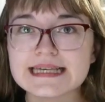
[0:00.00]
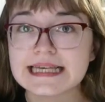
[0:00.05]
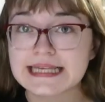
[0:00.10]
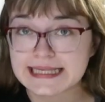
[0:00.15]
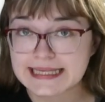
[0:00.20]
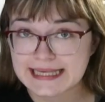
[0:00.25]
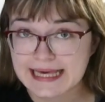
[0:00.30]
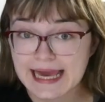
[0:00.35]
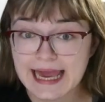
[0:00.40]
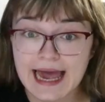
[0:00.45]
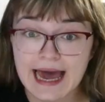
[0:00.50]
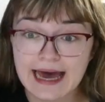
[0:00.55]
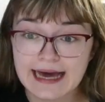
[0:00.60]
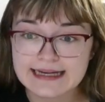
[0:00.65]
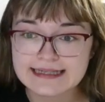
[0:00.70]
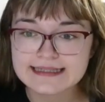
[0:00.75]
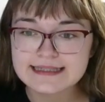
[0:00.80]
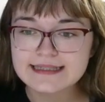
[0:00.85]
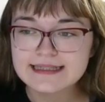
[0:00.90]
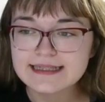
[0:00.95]

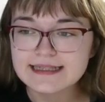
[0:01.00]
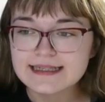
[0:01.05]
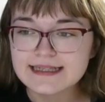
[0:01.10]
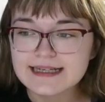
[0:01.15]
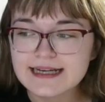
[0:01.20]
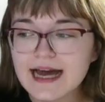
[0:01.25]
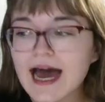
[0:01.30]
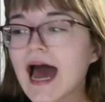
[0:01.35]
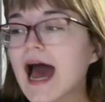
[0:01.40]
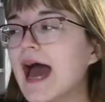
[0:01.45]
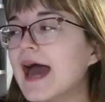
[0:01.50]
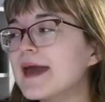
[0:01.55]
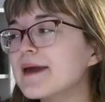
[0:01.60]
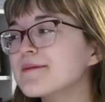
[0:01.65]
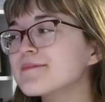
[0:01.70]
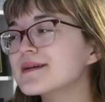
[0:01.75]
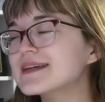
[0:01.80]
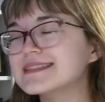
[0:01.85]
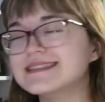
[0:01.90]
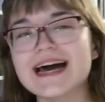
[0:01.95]
yeah.
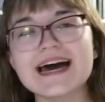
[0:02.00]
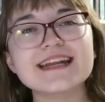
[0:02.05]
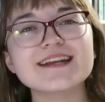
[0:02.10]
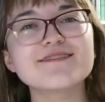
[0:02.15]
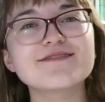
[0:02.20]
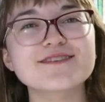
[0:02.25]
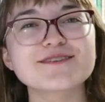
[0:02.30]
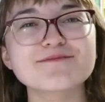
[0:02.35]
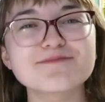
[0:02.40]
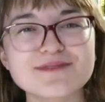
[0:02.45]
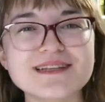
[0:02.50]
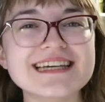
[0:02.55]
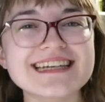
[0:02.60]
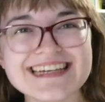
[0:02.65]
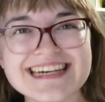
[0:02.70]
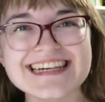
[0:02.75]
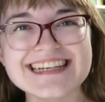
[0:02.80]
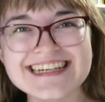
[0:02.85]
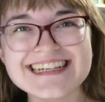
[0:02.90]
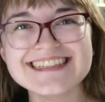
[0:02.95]
I'm excited for
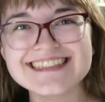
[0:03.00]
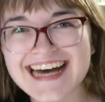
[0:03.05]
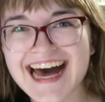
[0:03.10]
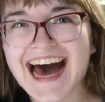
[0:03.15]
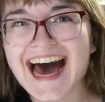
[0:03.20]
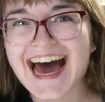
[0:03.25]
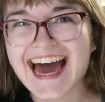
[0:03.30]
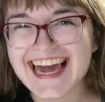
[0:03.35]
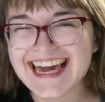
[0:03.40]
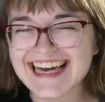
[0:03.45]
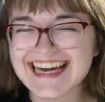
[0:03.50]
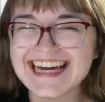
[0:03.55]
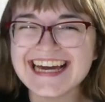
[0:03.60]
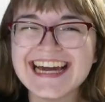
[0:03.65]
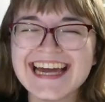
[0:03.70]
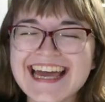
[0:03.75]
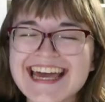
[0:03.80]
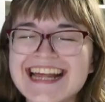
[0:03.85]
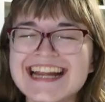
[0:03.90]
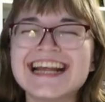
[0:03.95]
Blinky to die.
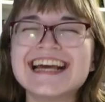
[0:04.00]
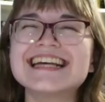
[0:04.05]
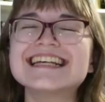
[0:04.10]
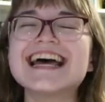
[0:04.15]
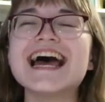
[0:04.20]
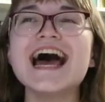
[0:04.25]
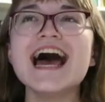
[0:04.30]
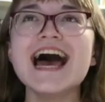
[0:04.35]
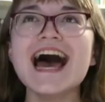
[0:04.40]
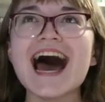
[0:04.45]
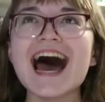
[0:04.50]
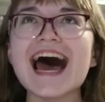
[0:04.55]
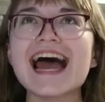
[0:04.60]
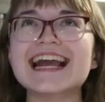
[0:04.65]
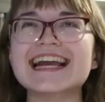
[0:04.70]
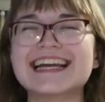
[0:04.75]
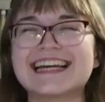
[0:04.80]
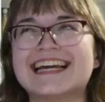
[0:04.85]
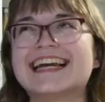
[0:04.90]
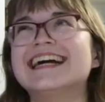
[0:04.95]

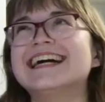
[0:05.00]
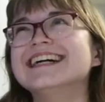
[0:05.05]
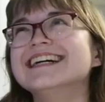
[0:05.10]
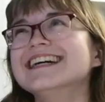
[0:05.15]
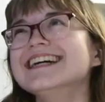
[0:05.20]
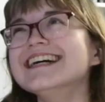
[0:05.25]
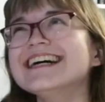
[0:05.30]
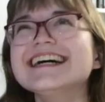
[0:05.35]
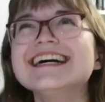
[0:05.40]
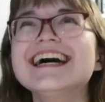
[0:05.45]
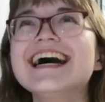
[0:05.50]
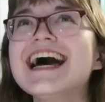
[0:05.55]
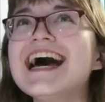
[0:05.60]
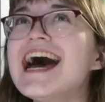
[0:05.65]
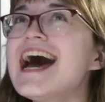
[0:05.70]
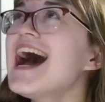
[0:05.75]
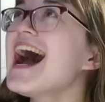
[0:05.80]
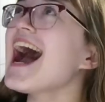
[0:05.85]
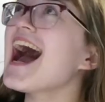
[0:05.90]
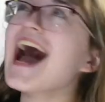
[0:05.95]
I'm
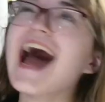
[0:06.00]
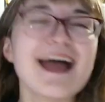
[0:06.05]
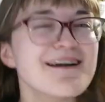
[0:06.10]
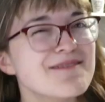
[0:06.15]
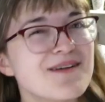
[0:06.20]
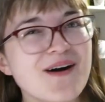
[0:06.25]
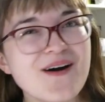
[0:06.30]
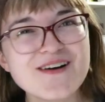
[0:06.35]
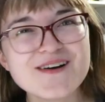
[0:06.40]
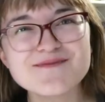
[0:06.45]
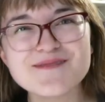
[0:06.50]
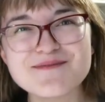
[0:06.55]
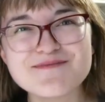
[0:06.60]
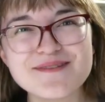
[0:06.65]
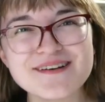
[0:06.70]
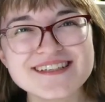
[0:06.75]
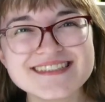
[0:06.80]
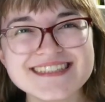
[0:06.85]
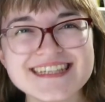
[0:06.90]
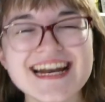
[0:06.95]
a horrible
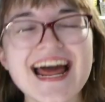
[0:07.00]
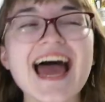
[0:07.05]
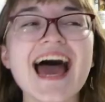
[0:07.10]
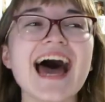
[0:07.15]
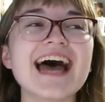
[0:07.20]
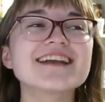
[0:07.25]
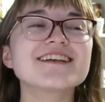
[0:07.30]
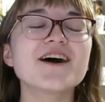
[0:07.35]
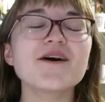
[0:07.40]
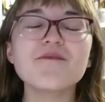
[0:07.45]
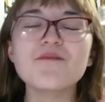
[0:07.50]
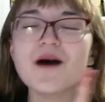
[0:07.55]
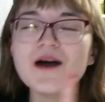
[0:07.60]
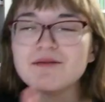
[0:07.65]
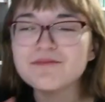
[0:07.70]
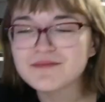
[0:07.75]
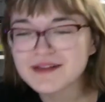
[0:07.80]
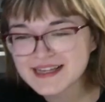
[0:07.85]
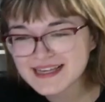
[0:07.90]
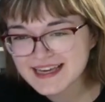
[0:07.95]
person. I don't
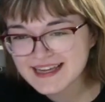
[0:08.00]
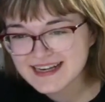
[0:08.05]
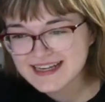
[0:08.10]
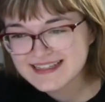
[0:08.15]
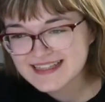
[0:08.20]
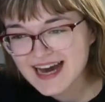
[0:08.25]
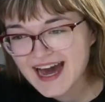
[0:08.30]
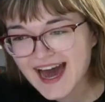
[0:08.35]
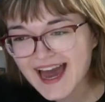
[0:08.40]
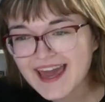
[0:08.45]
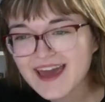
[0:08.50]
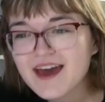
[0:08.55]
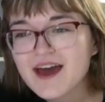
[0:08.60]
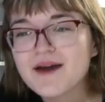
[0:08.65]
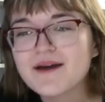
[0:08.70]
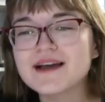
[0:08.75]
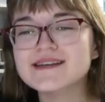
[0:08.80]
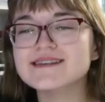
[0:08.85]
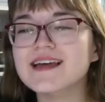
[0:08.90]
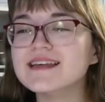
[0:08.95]
want Blinky to die
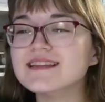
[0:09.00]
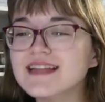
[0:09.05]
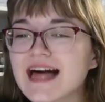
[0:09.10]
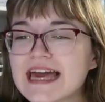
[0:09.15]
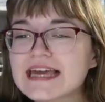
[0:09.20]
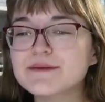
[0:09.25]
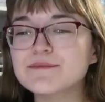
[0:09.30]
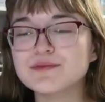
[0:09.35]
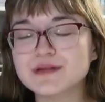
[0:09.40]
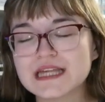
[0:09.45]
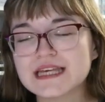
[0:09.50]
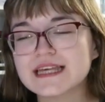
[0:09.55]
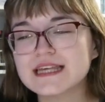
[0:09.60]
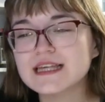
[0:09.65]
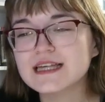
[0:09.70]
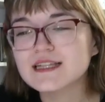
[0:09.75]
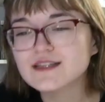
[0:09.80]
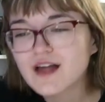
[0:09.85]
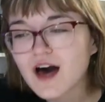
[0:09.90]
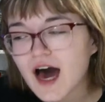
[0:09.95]
because I like Blinky
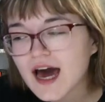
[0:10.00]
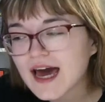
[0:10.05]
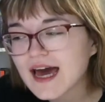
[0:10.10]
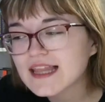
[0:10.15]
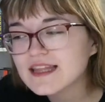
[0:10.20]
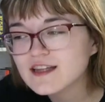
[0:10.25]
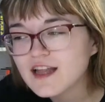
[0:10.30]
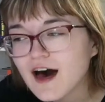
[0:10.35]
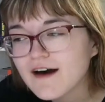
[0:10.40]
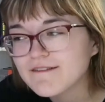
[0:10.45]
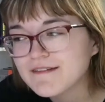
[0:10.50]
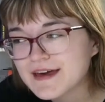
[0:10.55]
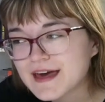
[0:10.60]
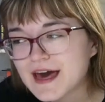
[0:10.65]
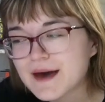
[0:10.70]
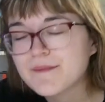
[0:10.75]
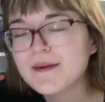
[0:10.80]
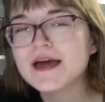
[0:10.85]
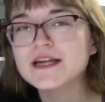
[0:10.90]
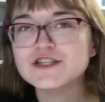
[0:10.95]
a lot. I love
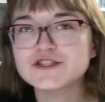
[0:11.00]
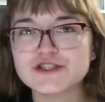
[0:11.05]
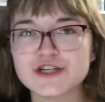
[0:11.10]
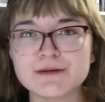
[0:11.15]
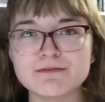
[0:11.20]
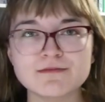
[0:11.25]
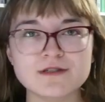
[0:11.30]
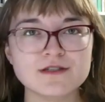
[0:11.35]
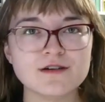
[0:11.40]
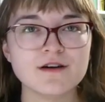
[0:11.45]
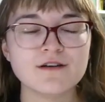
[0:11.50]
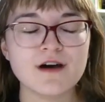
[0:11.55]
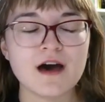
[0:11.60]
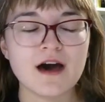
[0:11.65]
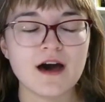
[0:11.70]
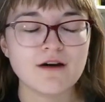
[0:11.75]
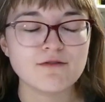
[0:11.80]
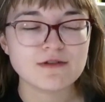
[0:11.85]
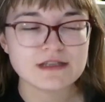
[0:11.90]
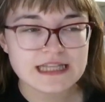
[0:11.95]
him and Jim's
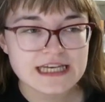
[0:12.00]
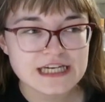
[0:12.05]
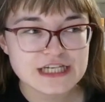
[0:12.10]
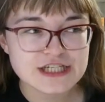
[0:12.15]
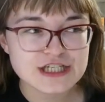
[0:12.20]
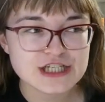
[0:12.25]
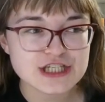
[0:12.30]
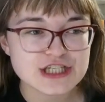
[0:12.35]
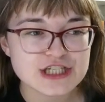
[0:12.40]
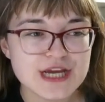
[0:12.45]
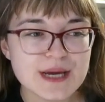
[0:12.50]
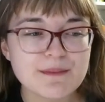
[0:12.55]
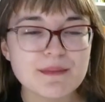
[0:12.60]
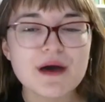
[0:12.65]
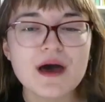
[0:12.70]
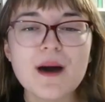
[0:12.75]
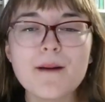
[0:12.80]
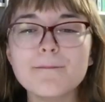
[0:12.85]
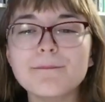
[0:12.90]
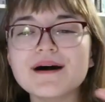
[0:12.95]
relationship.
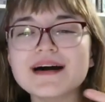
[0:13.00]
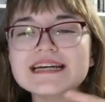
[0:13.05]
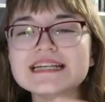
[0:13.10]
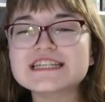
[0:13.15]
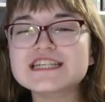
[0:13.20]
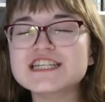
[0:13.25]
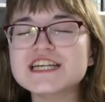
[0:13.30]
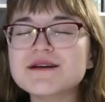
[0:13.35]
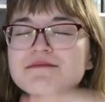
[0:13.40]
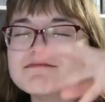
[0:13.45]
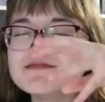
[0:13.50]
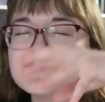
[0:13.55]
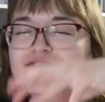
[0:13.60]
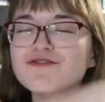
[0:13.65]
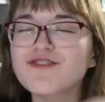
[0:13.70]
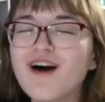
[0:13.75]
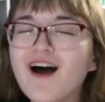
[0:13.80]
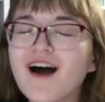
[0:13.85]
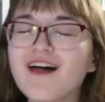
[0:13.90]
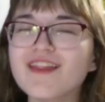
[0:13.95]
But Jim's
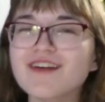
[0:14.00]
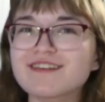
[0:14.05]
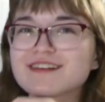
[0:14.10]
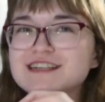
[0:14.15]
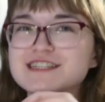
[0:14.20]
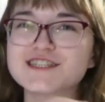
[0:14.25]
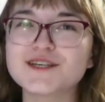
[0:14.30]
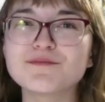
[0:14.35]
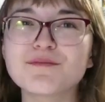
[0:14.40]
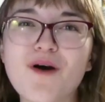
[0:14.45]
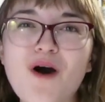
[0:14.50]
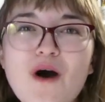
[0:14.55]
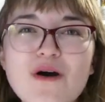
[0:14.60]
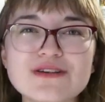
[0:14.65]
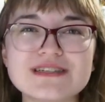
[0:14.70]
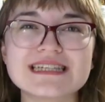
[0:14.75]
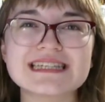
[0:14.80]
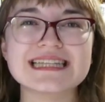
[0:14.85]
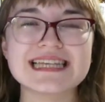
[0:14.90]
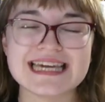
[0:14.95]
father is
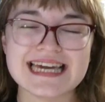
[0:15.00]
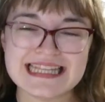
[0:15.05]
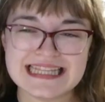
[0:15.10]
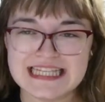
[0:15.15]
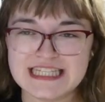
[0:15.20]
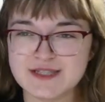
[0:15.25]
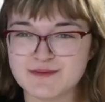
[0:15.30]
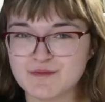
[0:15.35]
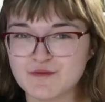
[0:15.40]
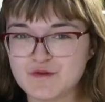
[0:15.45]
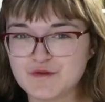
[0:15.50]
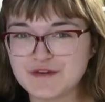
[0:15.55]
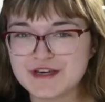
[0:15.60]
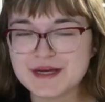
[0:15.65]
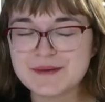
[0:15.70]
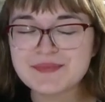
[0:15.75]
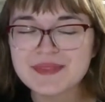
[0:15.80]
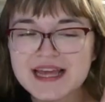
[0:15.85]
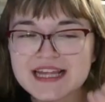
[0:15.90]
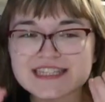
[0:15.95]
supposedly in this movie,
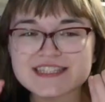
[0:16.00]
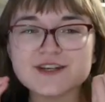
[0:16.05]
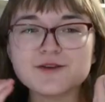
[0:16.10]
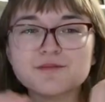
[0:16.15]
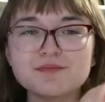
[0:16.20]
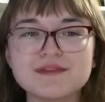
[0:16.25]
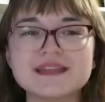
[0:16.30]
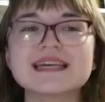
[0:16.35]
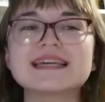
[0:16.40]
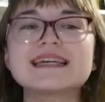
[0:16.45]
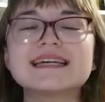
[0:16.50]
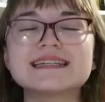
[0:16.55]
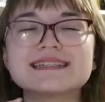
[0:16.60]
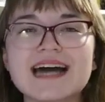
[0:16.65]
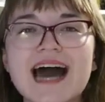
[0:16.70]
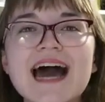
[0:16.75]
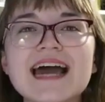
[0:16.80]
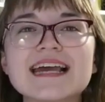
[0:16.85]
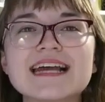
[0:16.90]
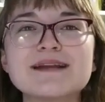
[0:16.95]
and so Blinky
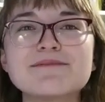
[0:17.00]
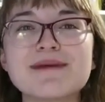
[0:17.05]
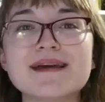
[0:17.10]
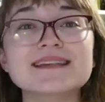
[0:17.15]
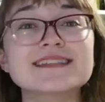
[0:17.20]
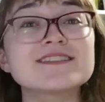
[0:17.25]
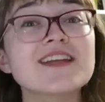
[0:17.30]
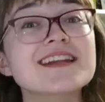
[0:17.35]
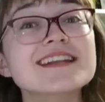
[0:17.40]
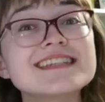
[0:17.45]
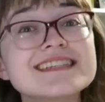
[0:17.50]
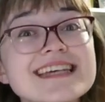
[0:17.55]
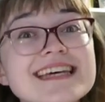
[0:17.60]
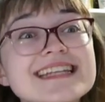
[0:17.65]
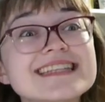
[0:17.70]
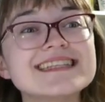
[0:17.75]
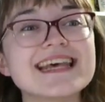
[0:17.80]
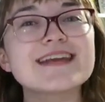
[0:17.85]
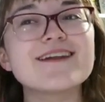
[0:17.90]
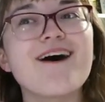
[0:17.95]
dying makes a lot of
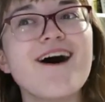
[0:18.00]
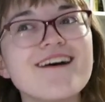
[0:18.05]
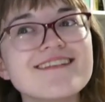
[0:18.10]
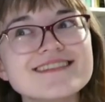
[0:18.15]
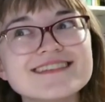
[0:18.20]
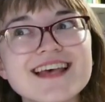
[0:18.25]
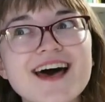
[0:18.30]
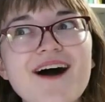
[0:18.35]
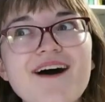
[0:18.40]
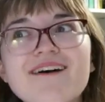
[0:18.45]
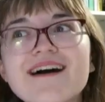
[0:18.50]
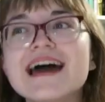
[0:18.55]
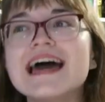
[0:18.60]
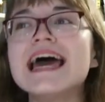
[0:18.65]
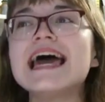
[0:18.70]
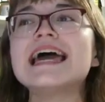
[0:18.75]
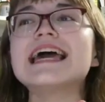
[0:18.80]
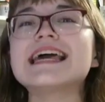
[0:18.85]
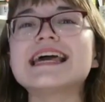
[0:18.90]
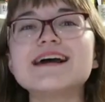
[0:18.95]
sense. And also,
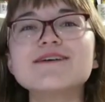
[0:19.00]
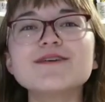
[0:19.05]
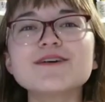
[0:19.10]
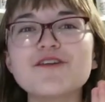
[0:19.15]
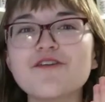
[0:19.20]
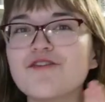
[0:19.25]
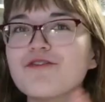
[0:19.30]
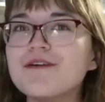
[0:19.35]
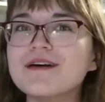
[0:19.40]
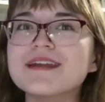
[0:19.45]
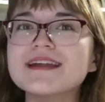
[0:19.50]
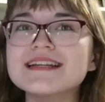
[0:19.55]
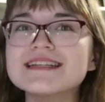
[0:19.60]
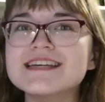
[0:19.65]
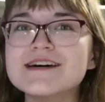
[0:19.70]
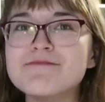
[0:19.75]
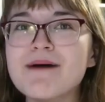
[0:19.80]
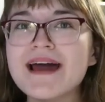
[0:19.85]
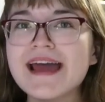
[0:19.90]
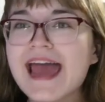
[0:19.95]
it would fit
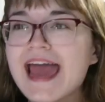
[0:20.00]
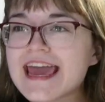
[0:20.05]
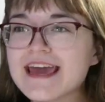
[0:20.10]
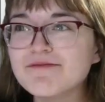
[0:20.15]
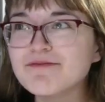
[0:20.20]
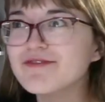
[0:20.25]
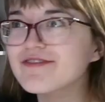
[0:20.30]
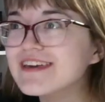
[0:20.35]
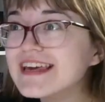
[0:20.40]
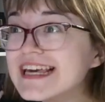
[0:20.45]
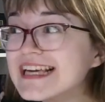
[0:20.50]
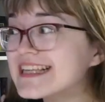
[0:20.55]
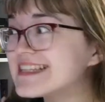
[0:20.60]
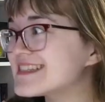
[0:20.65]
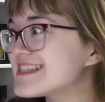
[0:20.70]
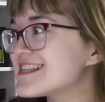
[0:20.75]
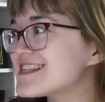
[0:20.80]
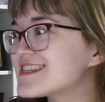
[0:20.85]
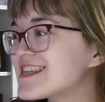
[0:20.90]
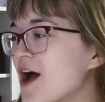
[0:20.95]
into my
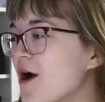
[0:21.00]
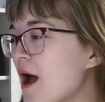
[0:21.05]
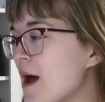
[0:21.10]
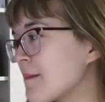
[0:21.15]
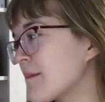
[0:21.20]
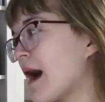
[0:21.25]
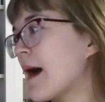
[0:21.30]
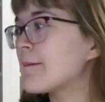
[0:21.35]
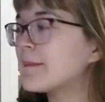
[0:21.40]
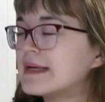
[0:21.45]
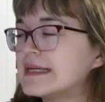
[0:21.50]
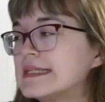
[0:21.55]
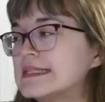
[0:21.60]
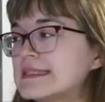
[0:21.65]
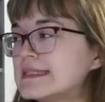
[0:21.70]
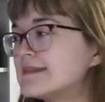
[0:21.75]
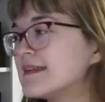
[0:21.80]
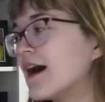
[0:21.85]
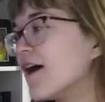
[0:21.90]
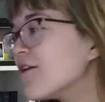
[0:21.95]
AMVs. So am I being
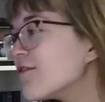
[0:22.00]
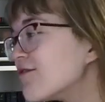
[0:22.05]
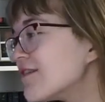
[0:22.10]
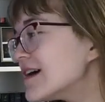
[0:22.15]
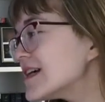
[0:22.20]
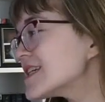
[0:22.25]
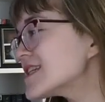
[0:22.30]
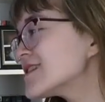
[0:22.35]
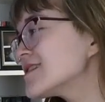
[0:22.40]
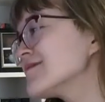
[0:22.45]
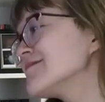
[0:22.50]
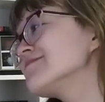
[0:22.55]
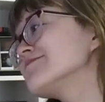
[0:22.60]
selfish?